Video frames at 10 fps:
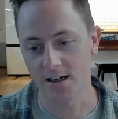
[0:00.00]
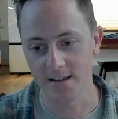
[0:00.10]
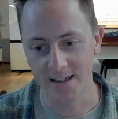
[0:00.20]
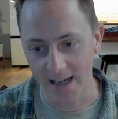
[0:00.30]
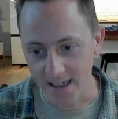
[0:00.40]

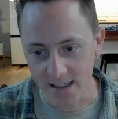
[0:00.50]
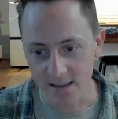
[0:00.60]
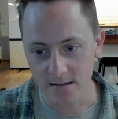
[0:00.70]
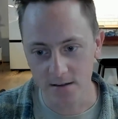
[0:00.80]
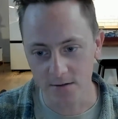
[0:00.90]
in the
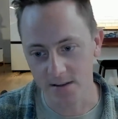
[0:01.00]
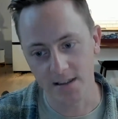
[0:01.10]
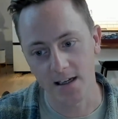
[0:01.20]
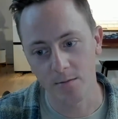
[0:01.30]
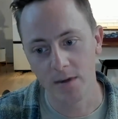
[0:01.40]
90s
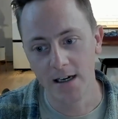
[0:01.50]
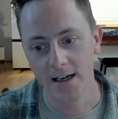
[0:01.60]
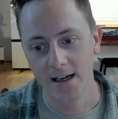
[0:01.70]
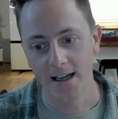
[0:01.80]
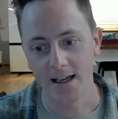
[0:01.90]
using them
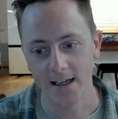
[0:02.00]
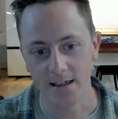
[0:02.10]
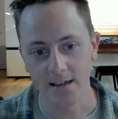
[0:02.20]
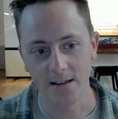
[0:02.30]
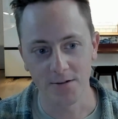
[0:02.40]

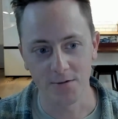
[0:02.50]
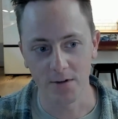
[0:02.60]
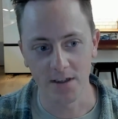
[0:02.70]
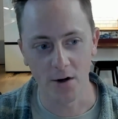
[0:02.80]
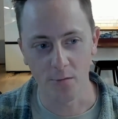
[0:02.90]
and there's
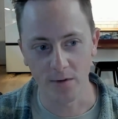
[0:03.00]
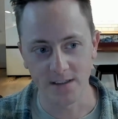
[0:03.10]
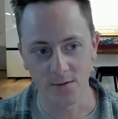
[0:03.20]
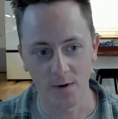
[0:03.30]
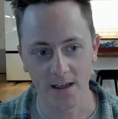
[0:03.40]
really no
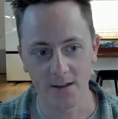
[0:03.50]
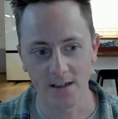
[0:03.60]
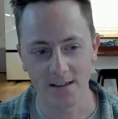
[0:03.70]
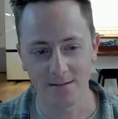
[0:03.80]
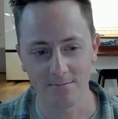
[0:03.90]
reason why you
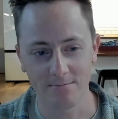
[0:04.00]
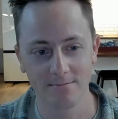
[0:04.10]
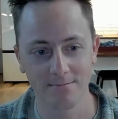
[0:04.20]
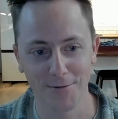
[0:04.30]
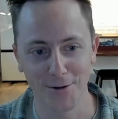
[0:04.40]
need to
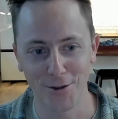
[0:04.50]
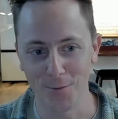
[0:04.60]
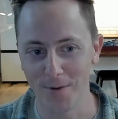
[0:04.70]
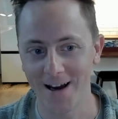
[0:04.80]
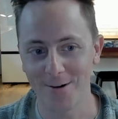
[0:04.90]

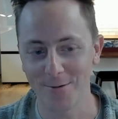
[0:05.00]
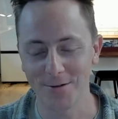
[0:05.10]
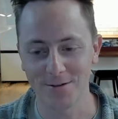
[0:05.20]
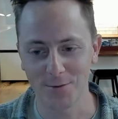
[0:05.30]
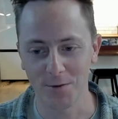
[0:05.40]
do that when
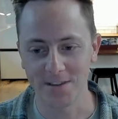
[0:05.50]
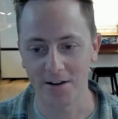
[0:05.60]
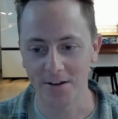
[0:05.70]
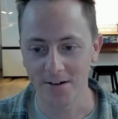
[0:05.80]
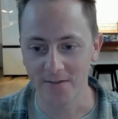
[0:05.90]
there's tools
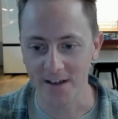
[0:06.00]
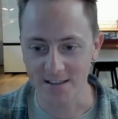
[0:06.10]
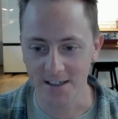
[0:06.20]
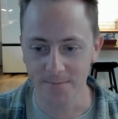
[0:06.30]
out there to fix it.